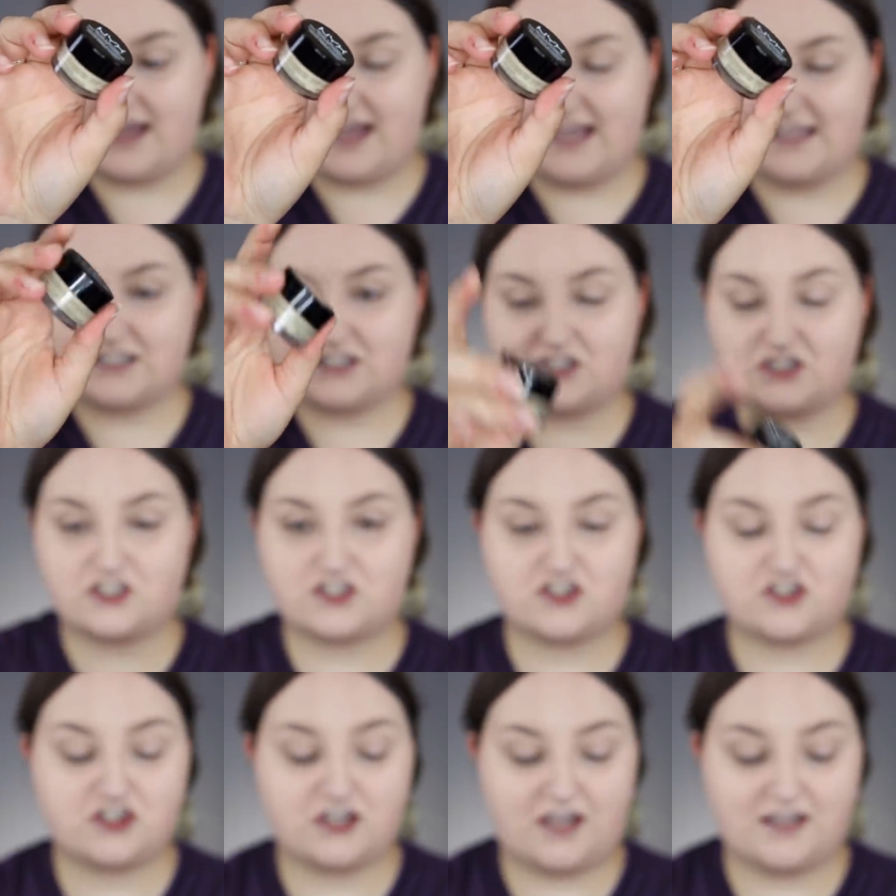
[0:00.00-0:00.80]
It's
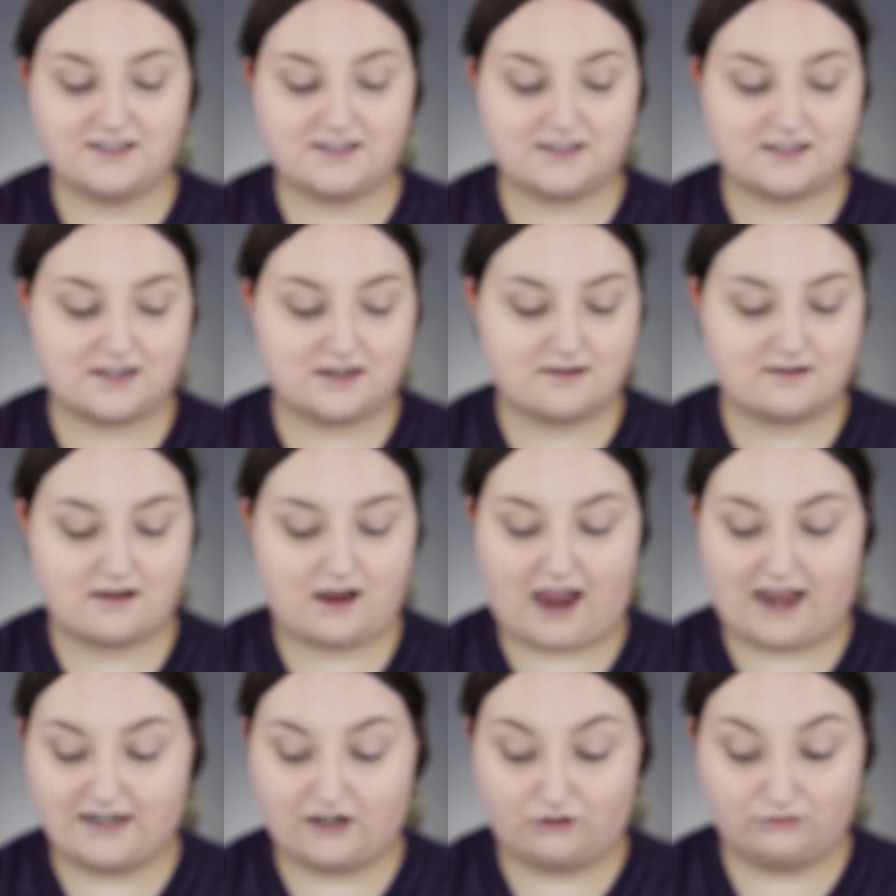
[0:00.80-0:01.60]
just,
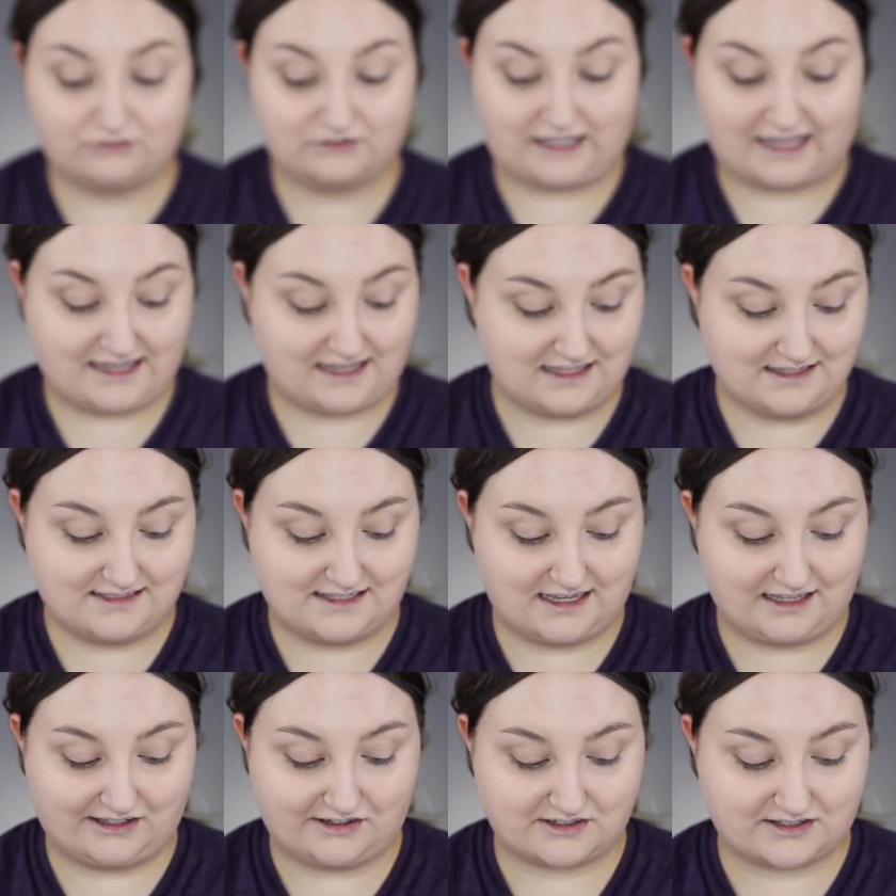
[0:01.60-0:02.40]
I don't like
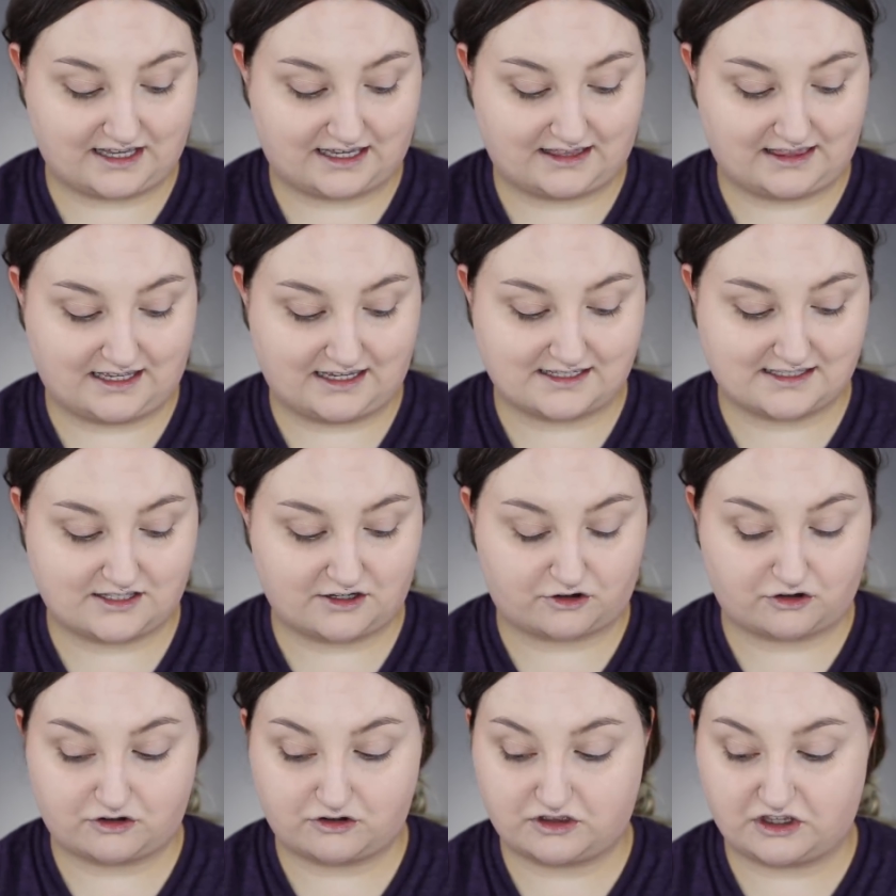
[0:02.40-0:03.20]
concealers like this.
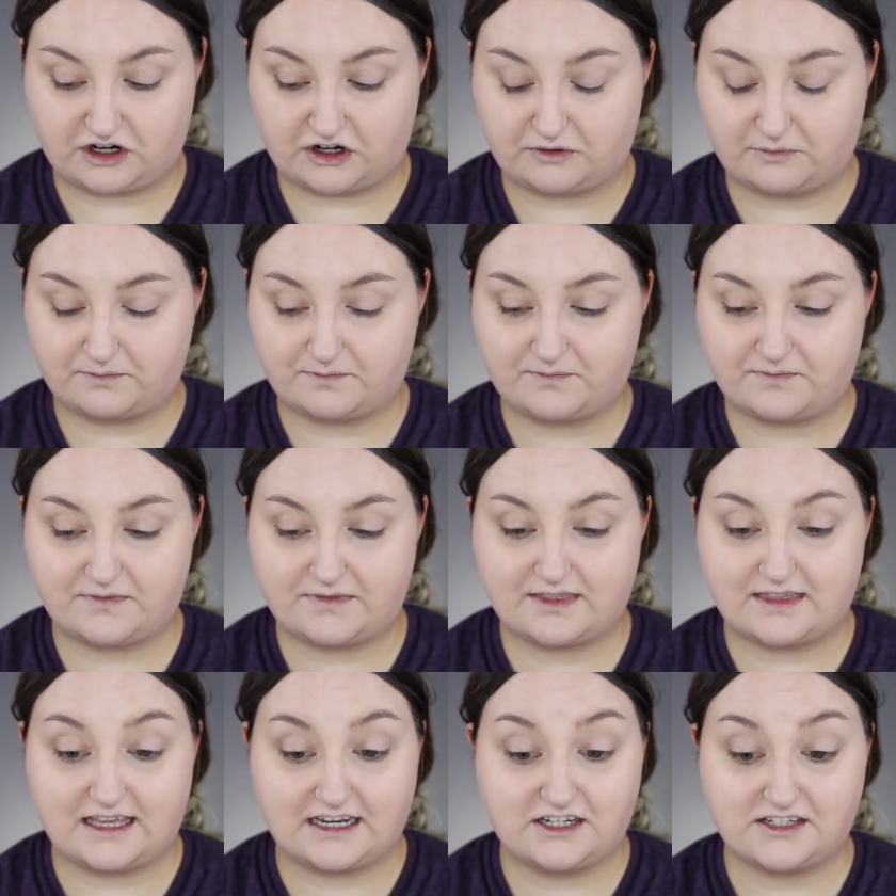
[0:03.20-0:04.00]
They're, they're,
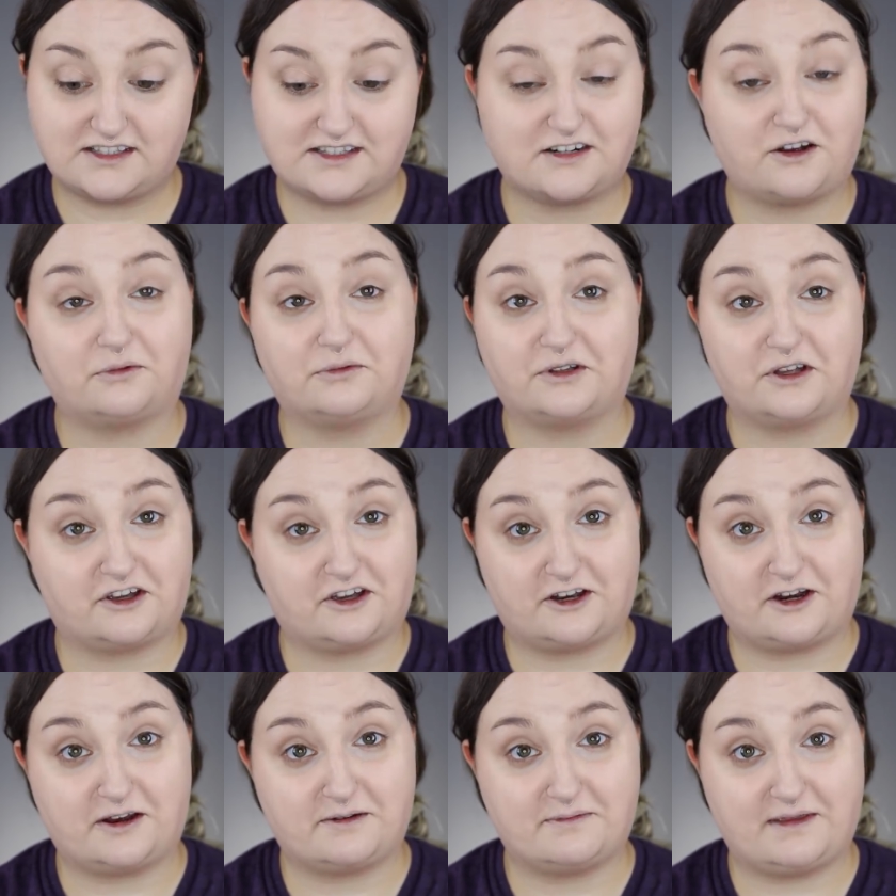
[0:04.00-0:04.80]
they just don't look
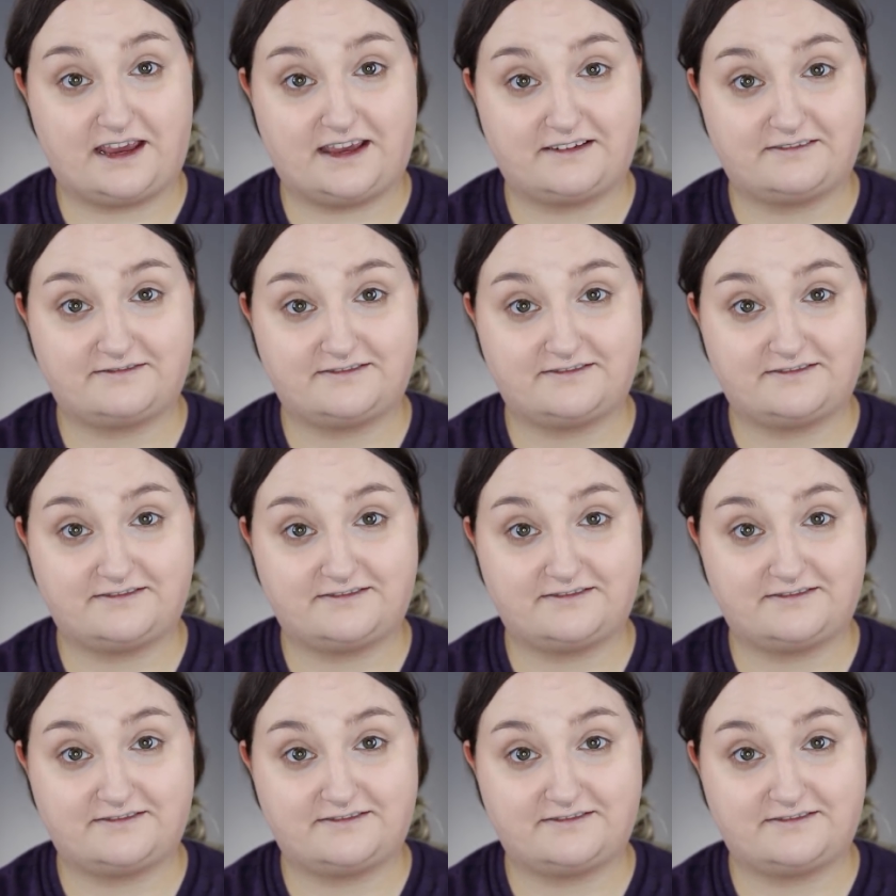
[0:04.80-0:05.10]
good on me.